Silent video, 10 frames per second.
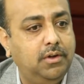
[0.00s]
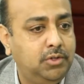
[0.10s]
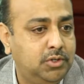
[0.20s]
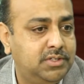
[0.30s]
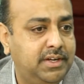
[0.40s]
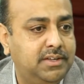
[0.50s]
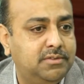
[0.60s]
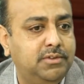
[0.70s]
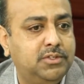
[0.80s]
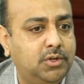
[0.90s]
those days.
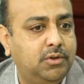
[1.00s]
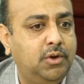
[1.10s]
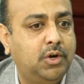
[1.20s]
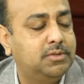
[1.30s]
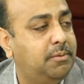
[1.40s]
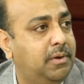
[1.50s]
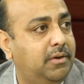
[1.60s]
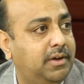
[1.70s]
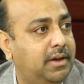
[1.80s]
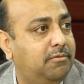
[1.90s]
We saw lots of people
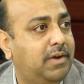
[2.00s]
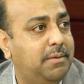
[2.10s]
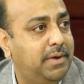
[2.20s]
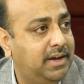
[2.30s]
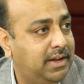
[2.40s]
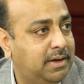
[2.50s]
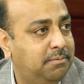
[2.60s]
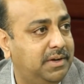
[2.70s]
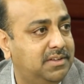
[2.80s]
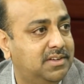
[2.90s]
okay, fly-by-night
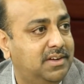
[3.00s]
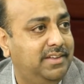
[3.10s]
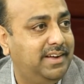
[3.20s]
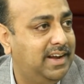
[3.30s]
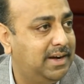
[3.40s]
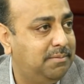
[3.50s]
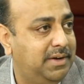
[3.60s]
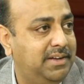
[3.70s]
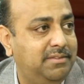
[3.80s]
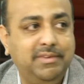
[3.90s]
companies. They collect
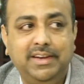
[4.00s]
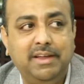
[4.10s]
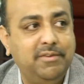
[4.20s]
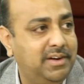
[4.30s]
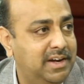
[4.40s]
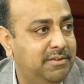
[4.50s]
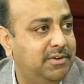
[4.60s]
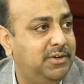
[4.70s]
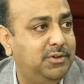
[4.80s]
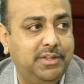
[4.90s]
money. They never
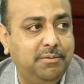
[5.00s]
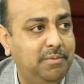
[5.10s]
delivered to their